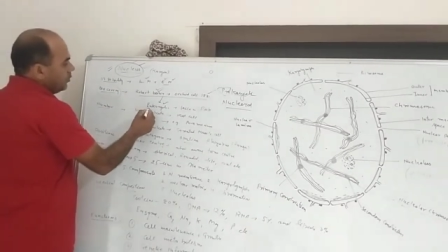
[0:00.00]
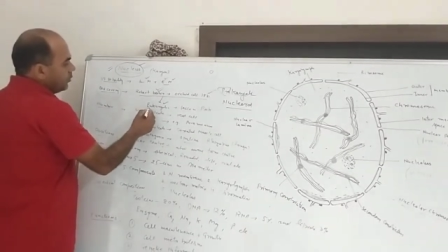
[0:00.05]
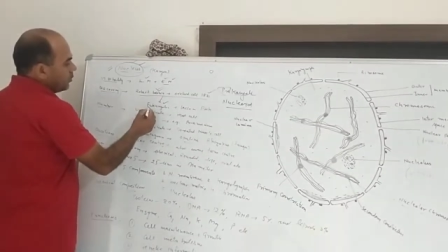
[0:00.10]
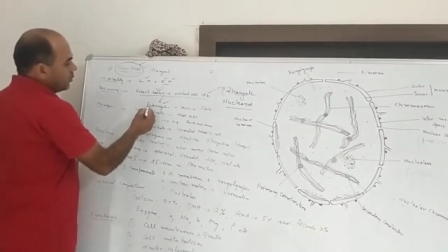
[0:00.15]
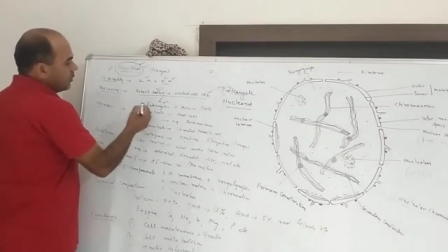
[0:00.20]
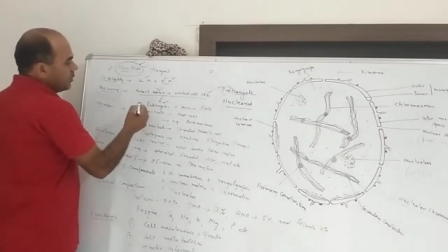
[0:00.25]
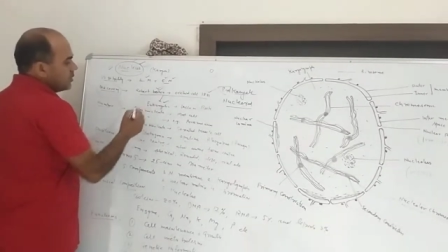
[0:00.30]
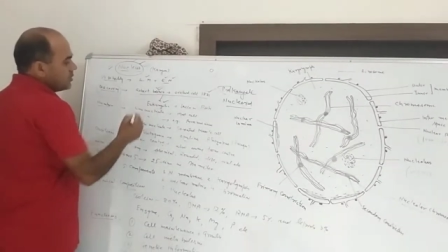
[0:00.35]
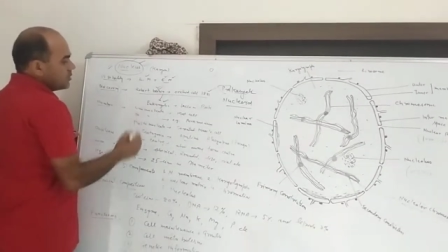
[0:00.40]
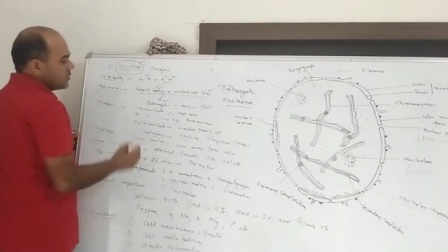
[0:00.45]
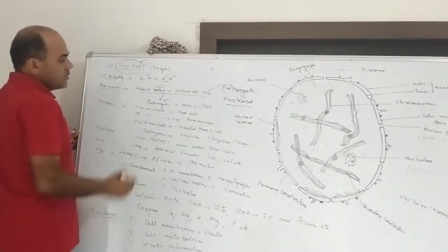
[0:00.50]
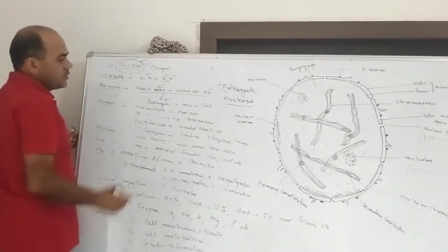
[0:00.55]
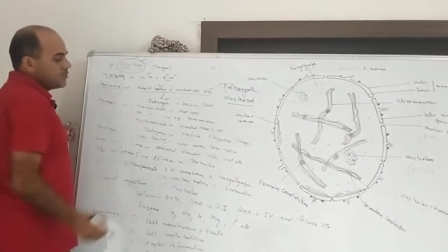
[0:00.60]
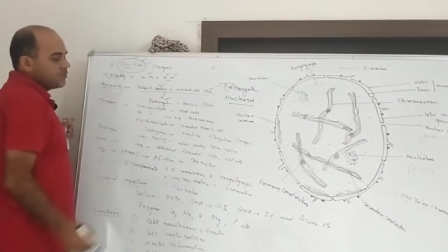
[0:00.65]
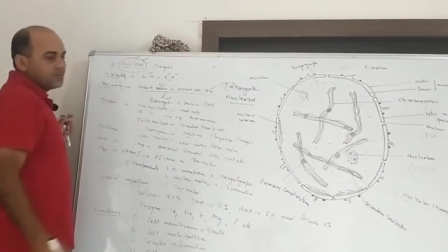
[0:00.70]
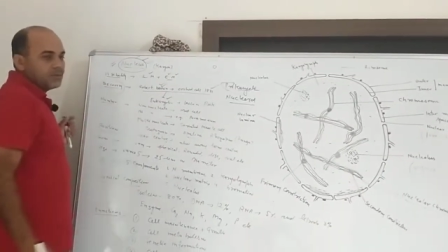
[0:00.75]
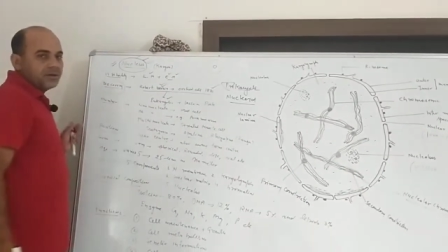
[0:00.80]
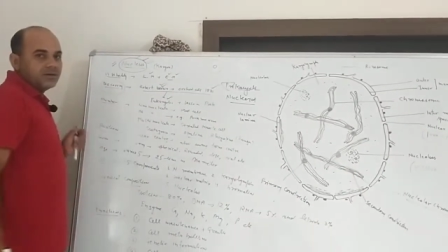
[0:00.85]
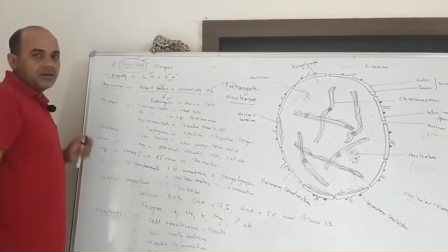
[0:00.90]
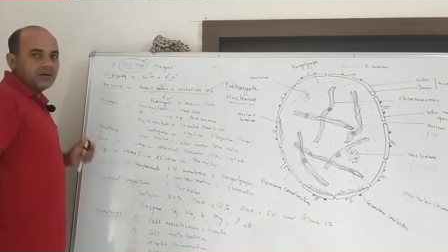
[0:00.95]
nucleus is
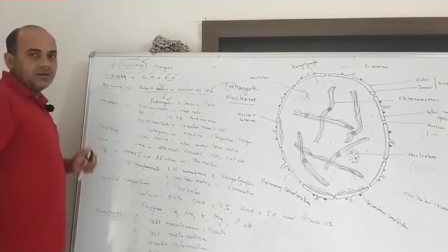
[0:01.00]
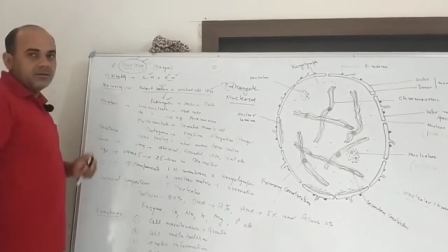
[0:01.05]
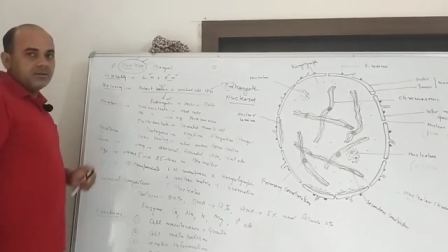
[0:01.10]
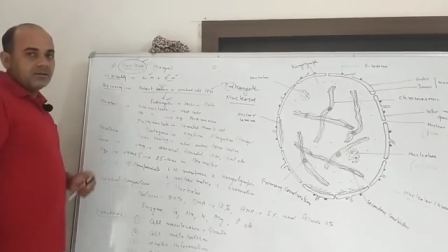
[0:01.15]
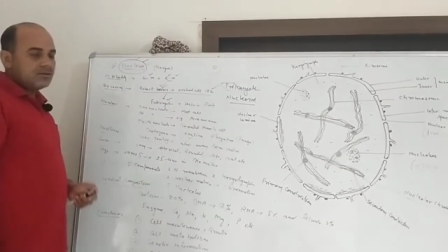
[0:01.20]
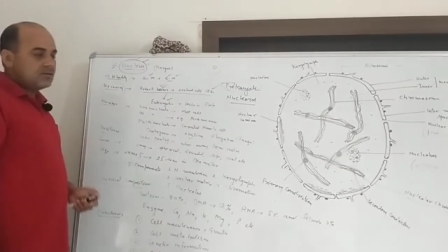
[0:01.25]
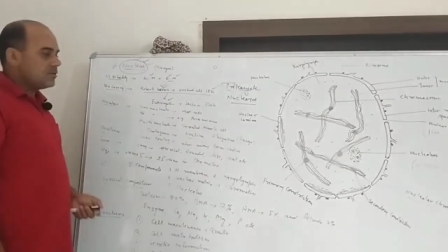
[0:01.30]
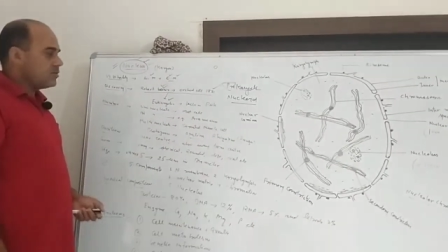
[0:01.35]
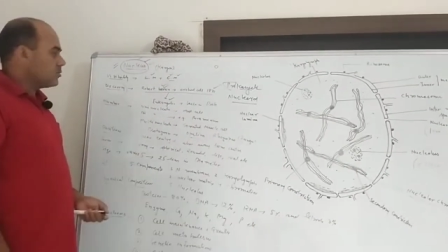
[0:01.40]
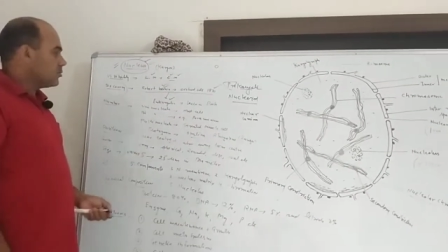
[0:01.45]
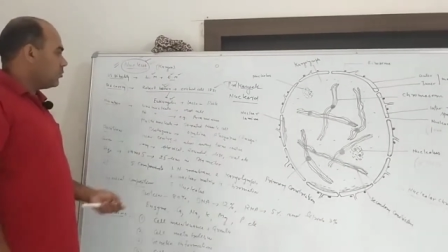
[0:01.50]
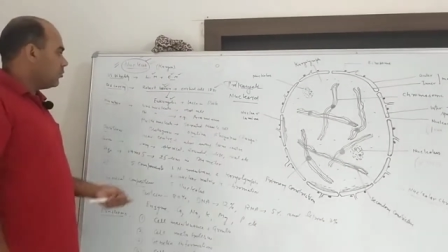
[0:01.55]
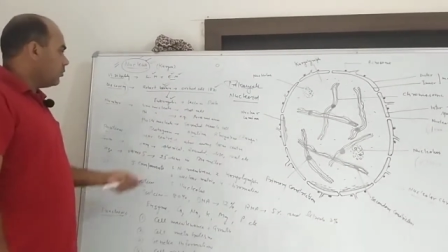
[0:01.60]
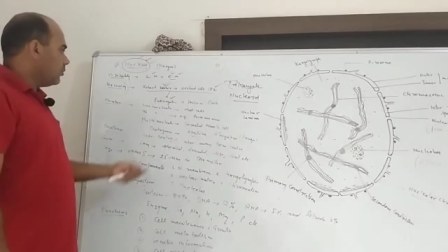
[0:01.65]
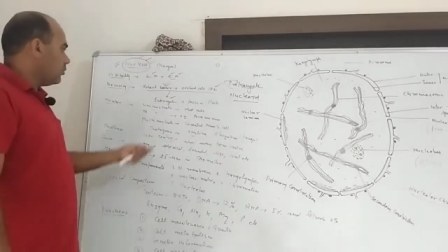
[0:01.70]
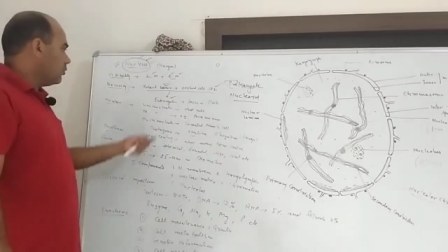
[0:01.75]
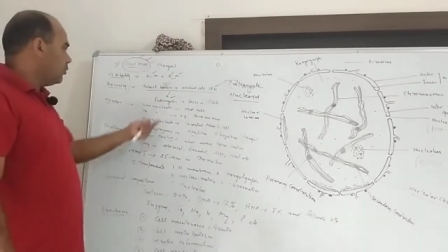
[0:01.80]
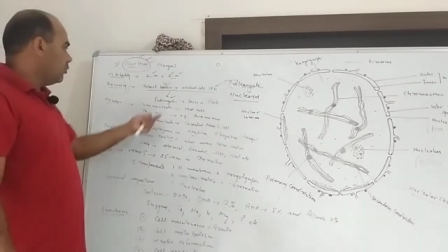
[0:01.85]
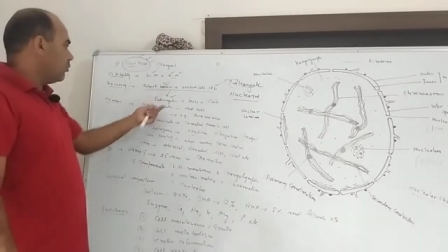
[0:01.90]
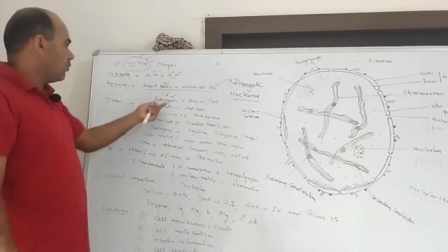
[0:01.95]
present. This is
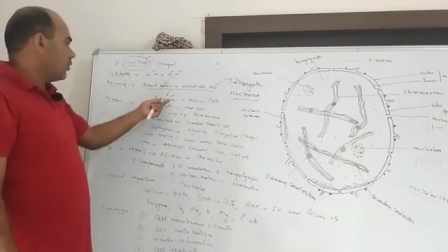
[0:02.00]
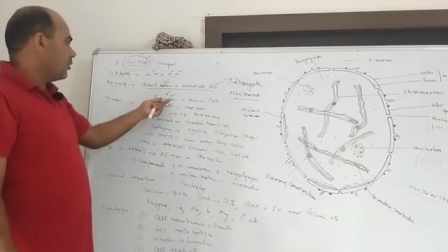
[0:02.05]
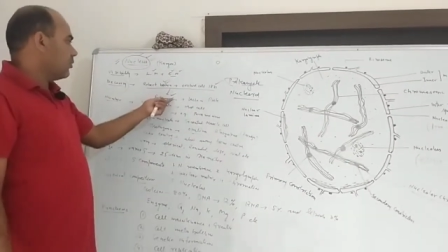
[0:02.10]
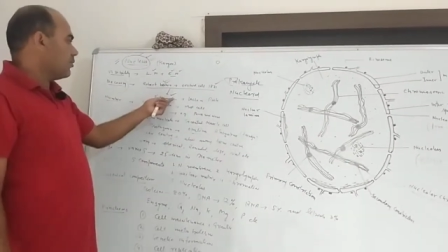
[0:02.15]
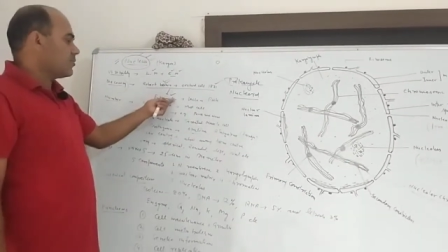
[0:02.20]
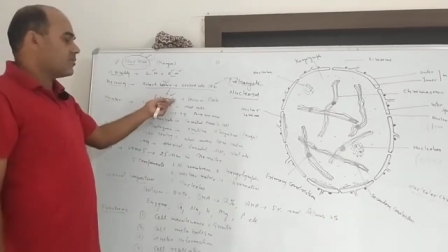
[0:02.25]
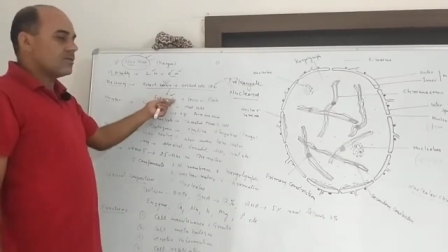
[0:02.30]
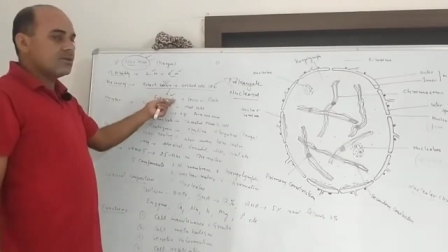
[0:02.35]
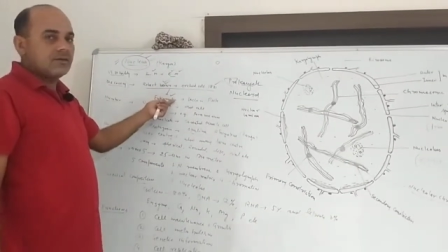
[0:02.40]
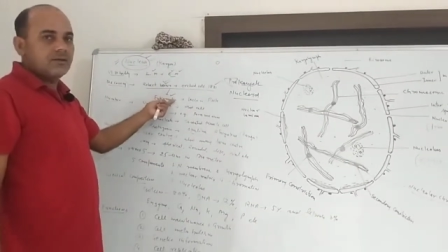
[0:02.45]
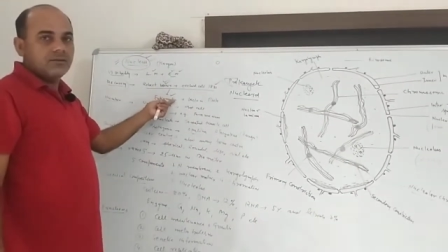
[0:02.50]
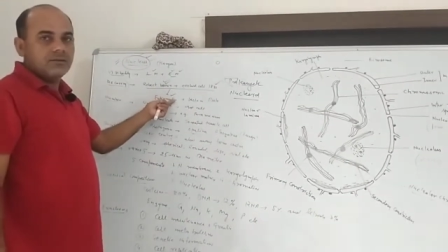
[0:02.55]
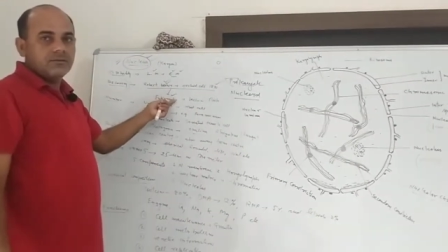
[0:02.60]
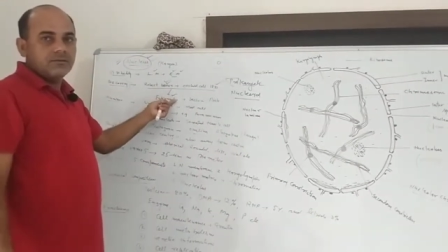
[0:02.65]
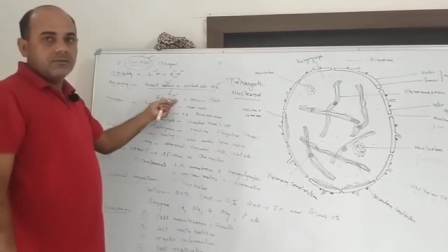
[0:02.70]
called eukaryotic cell.